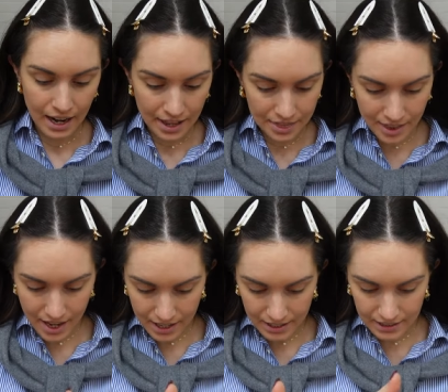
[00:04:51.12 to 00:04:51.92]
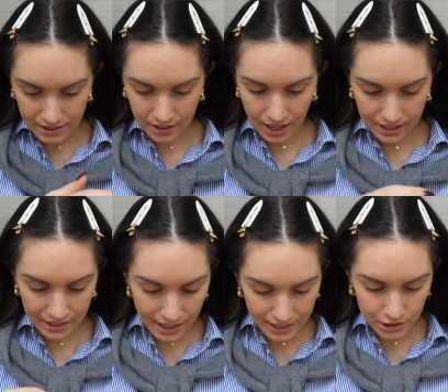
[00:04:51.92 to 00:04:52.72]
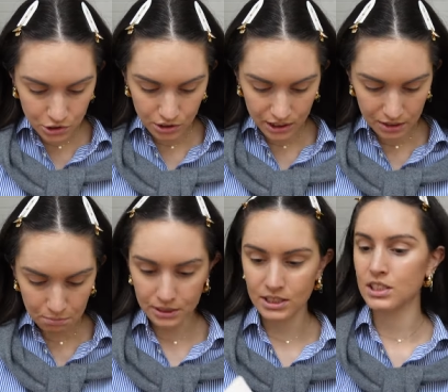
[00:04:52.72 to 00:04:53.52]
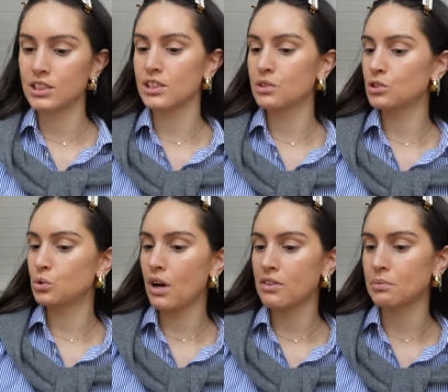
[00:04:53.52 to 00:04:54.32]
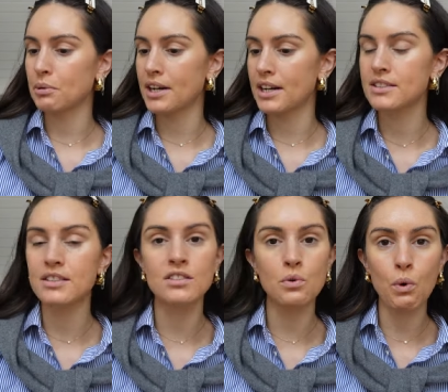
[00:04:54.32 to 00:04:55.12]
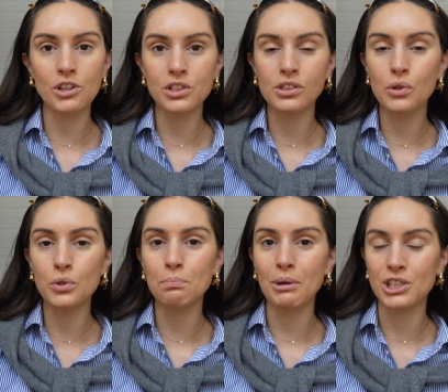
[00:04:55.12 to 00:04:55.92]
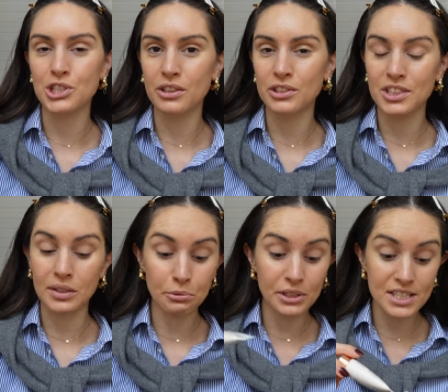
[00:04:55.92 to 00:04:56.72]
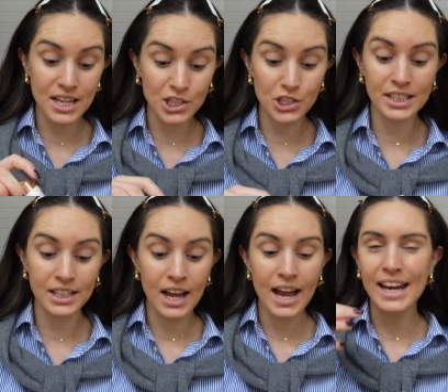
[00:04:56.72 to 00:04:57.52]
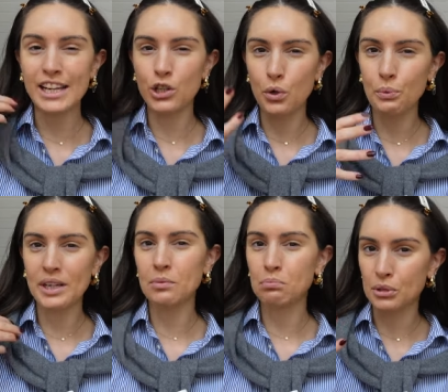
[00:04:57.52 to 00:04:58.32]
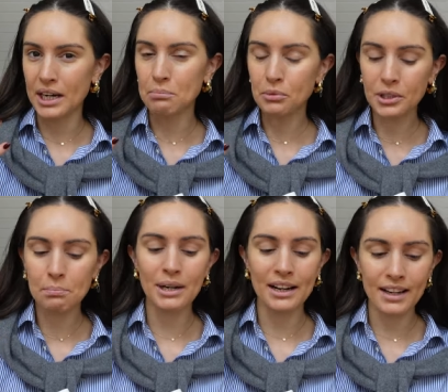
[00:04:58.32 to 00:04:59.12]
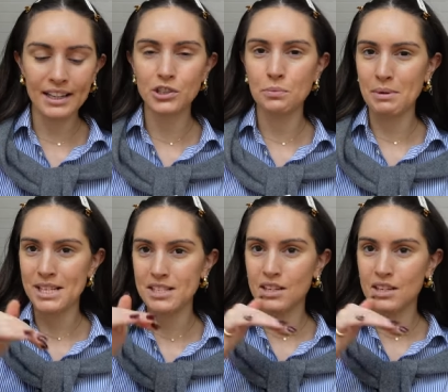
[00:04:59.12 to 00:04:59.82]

and then I like to keep in here two other products. This is the Wonder Glow by Charlotte Tilbury. It's actually a glowing primer, but I like to mix it